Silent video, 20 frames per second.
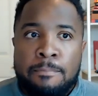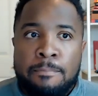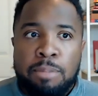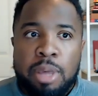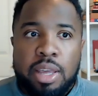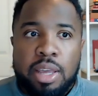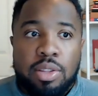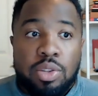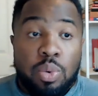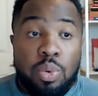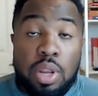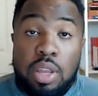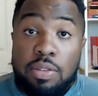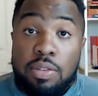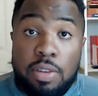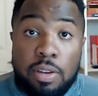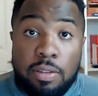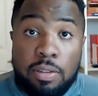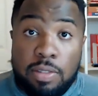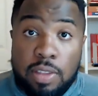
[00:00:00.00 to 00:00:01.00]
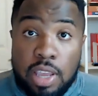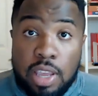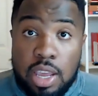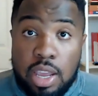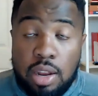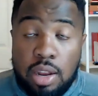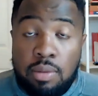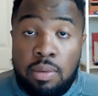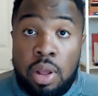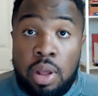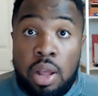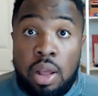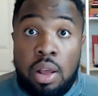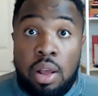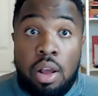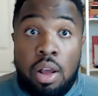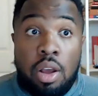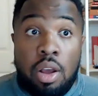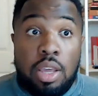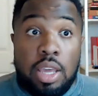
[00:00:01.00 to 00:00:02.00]
Like, in 2015,
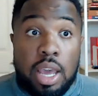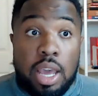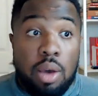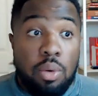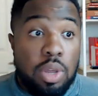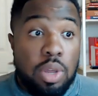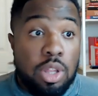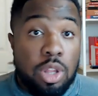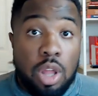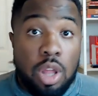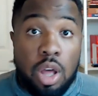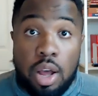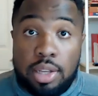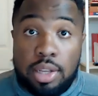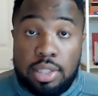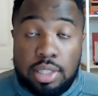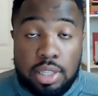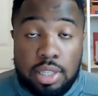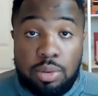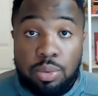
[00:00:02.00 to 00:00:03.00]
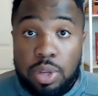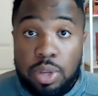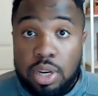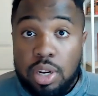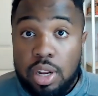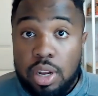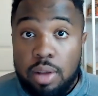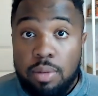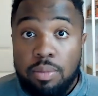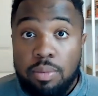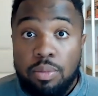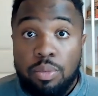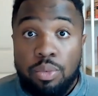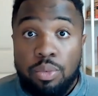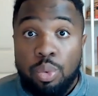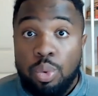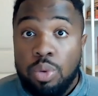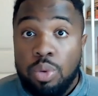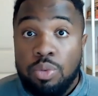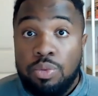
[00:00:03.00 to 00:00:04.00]
yeah, we lost and we ended up
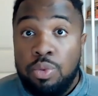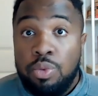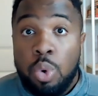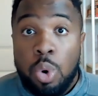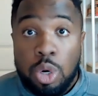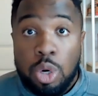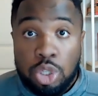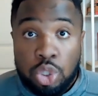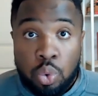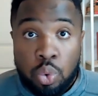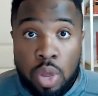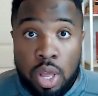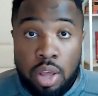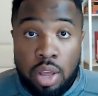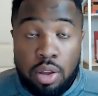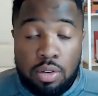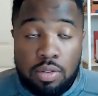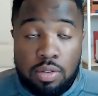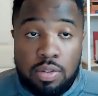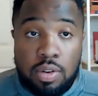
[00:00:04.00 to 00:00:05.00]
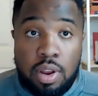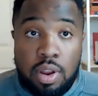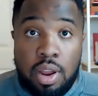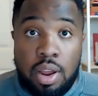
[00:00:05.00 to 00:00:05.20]
4-12.